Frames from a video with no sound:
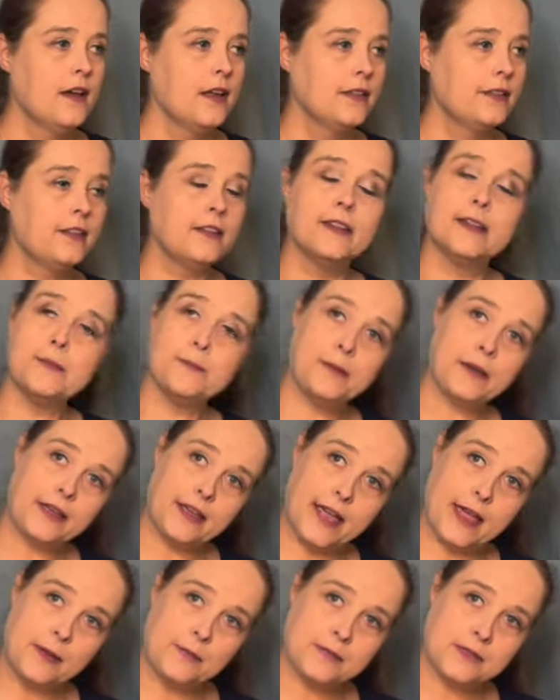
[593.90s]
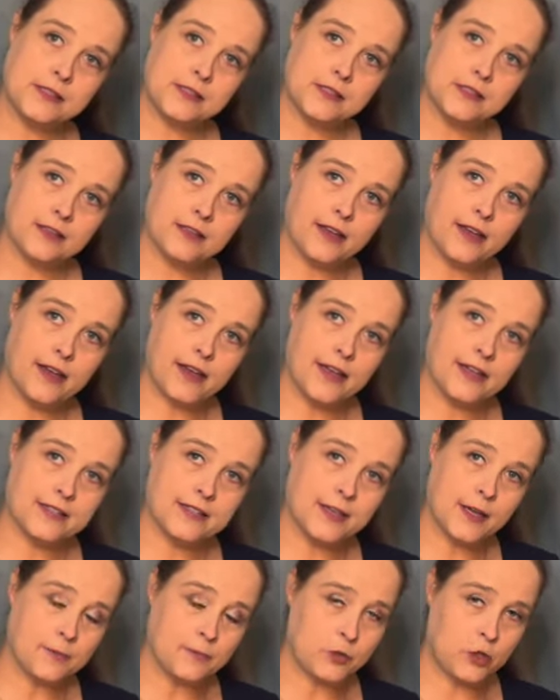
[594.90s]
The Olympic Games has
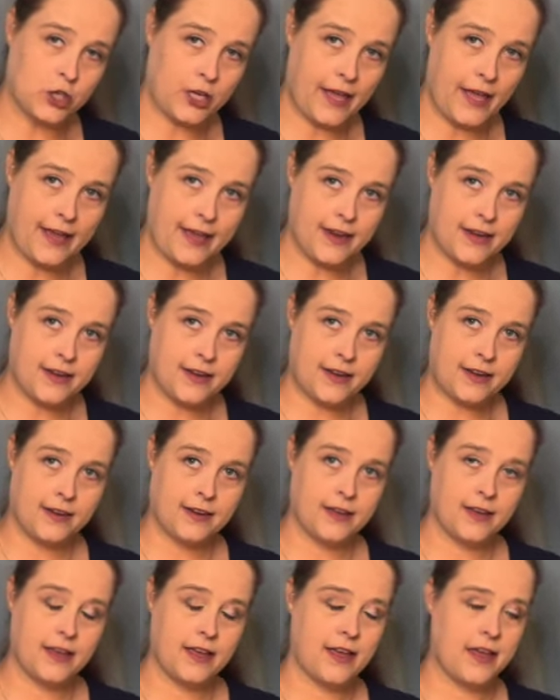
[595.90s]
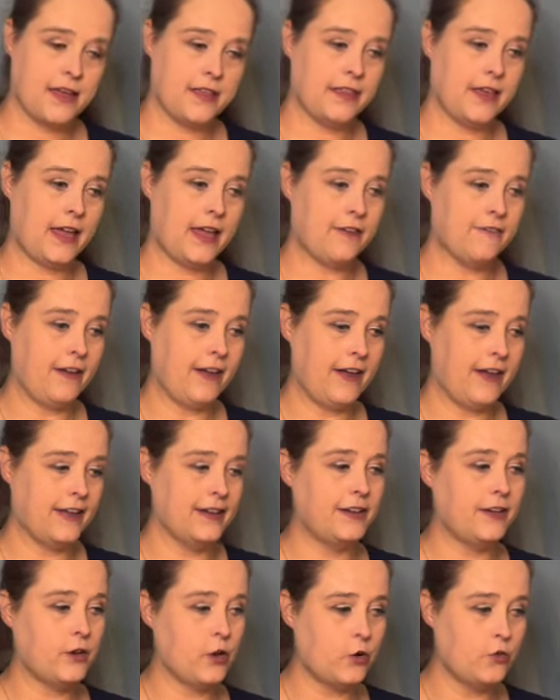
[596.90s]
come to an end. Uh, they have
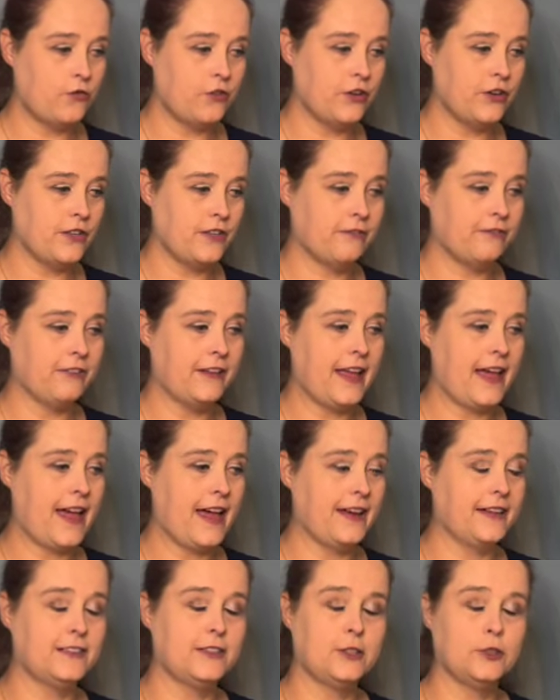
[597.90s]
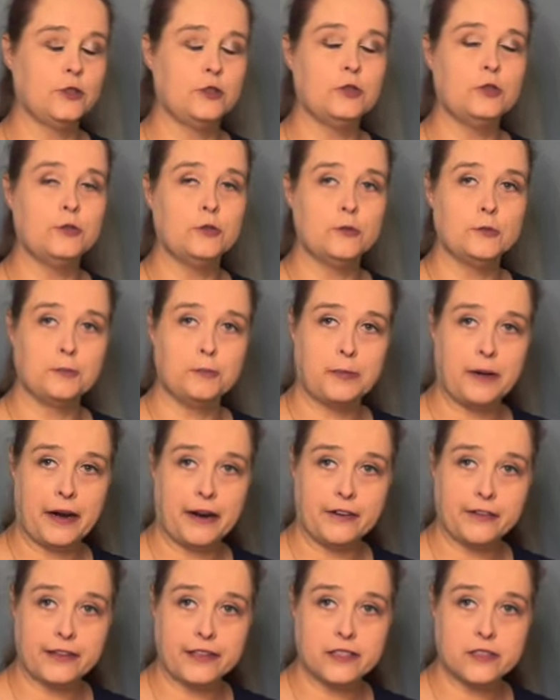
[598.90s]
handed over the flag to
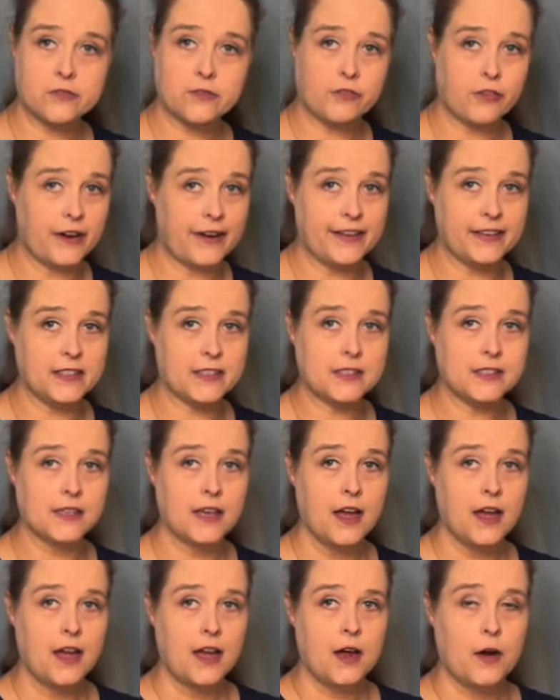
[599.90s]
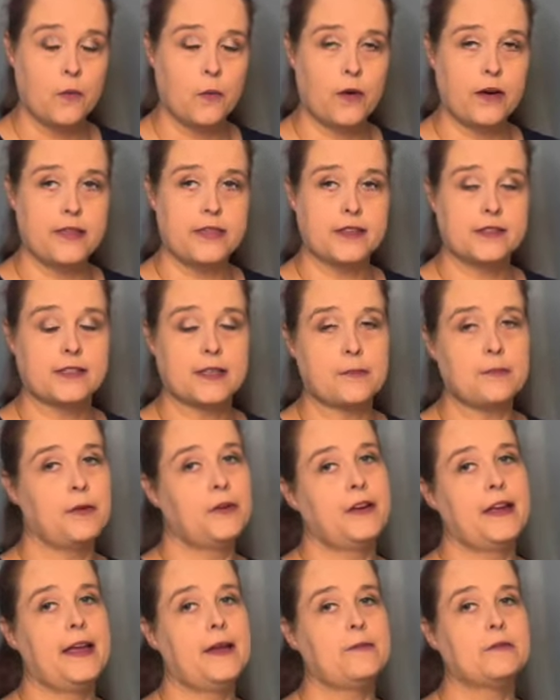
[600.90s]
Paris, France where the Summer
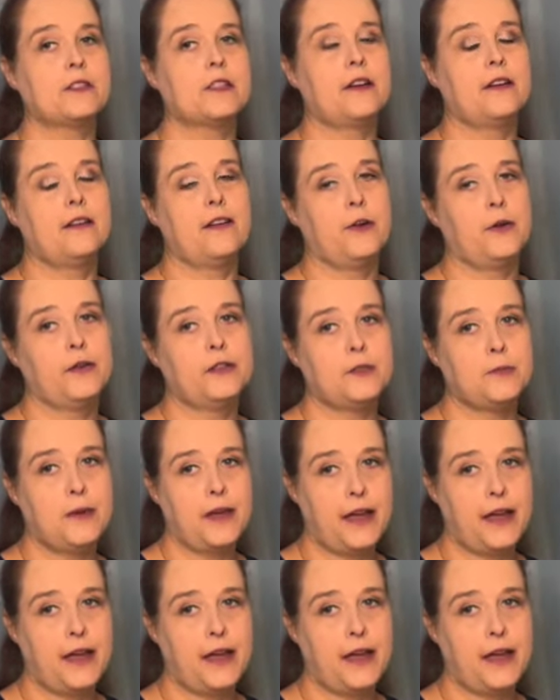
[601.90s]
Games are going to be